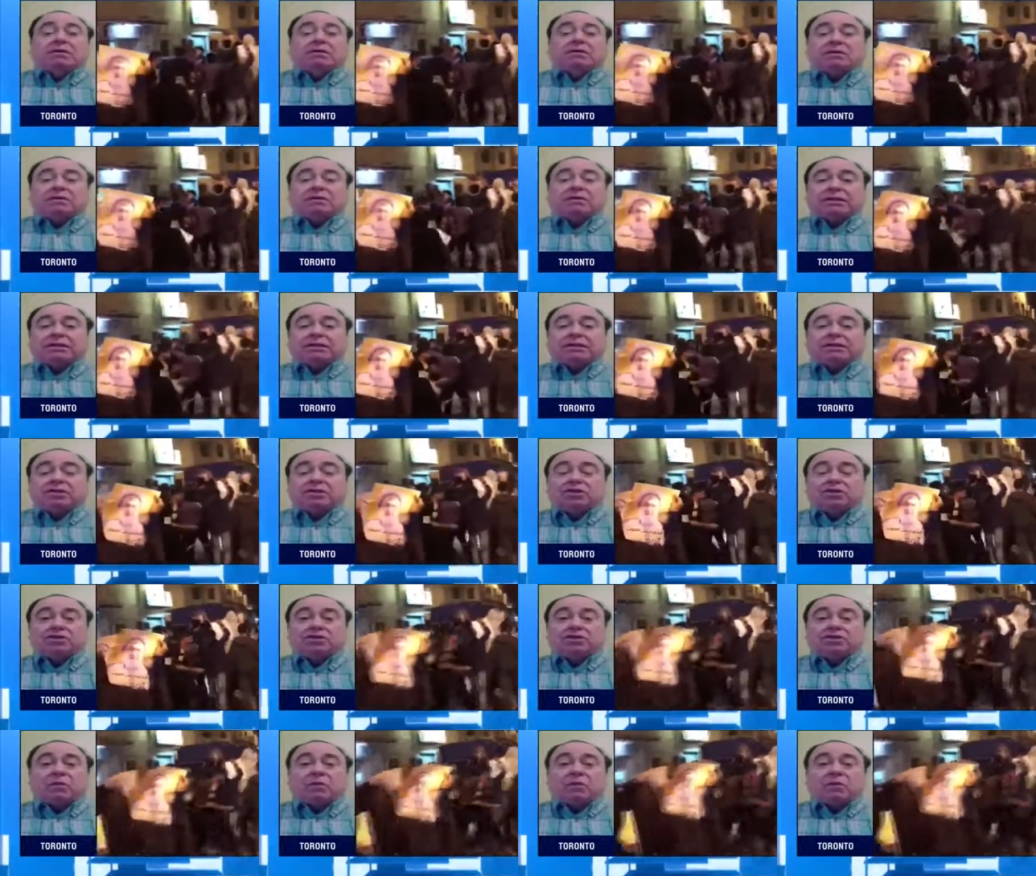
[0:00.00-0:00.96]
There is,
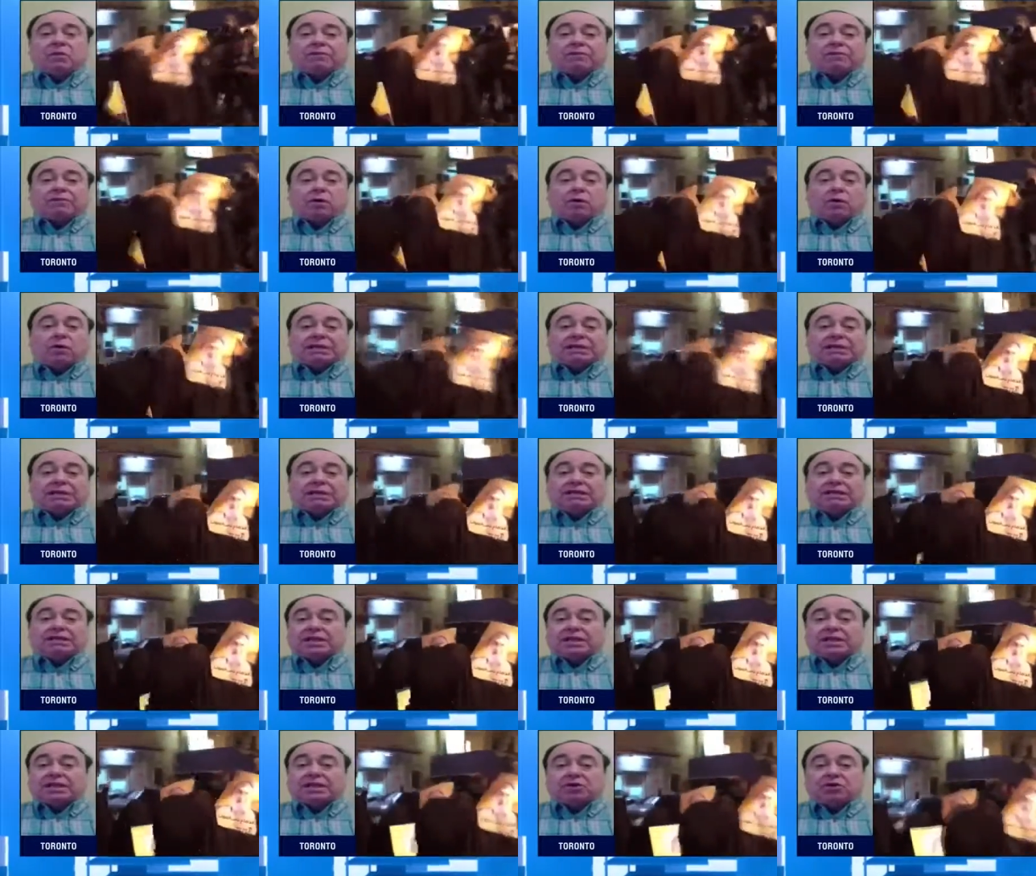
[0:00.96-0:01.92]
growing voices
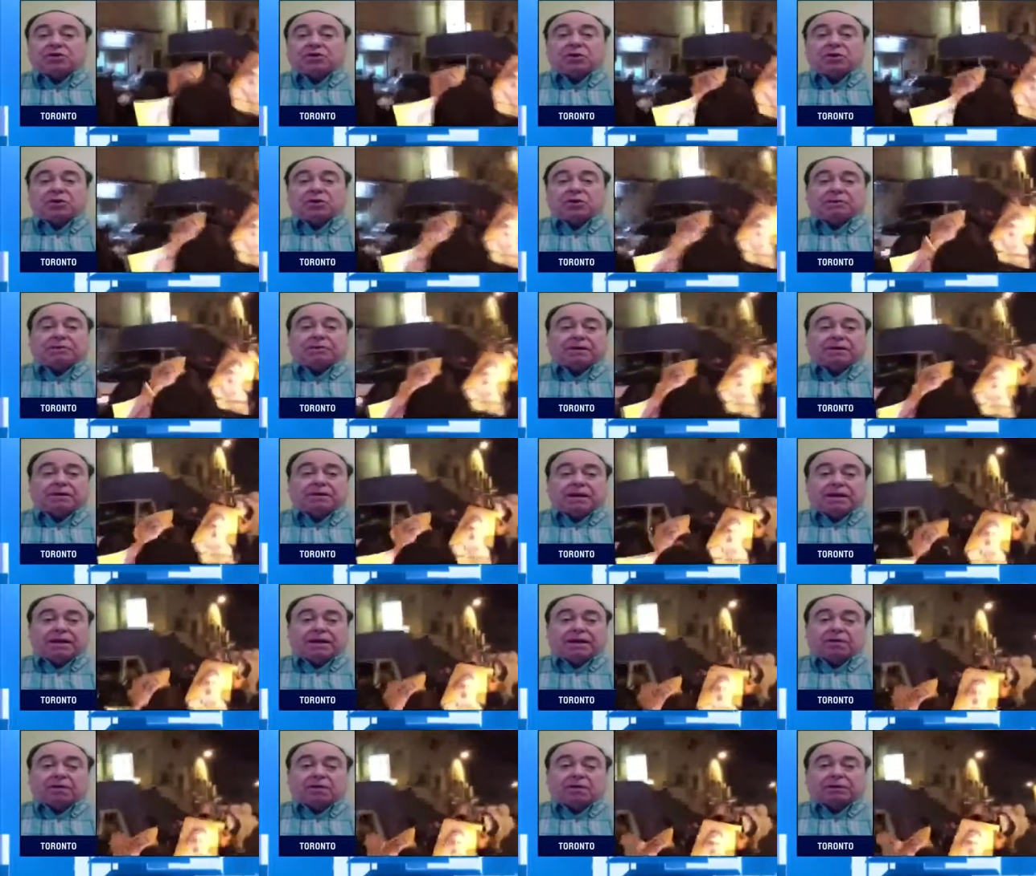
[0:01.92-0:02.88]
in Europe and
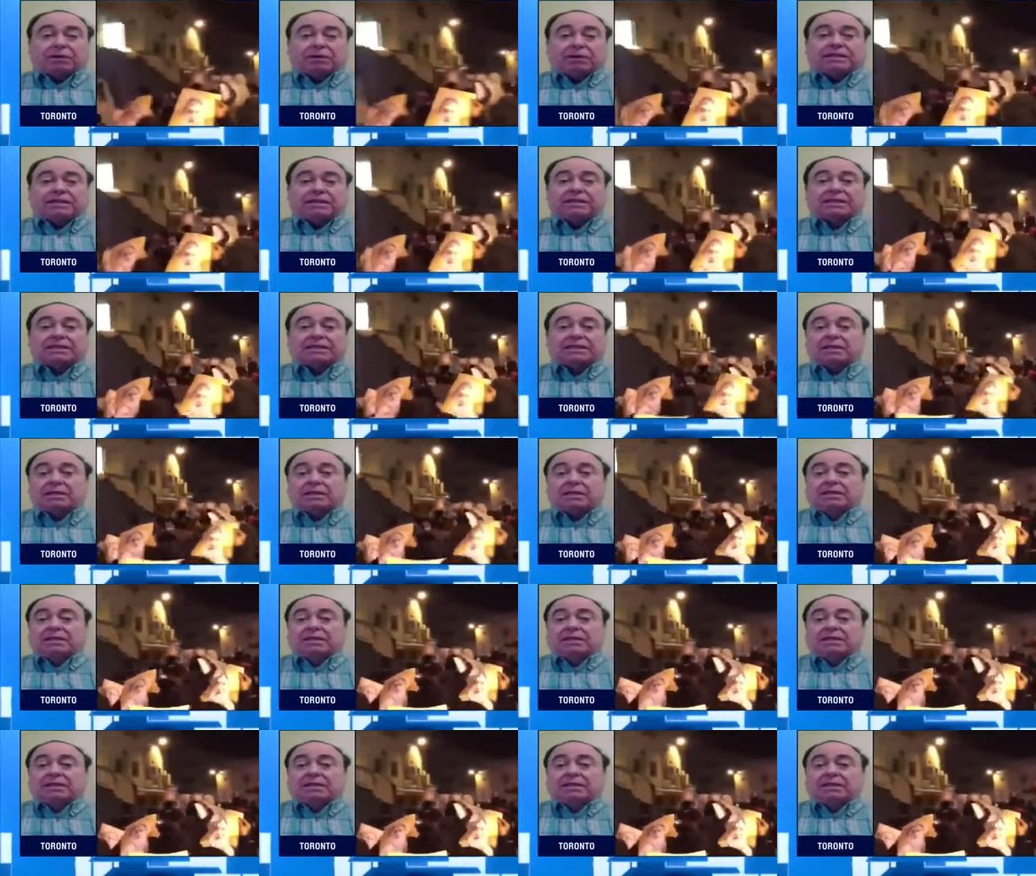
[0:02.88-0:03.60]
other places.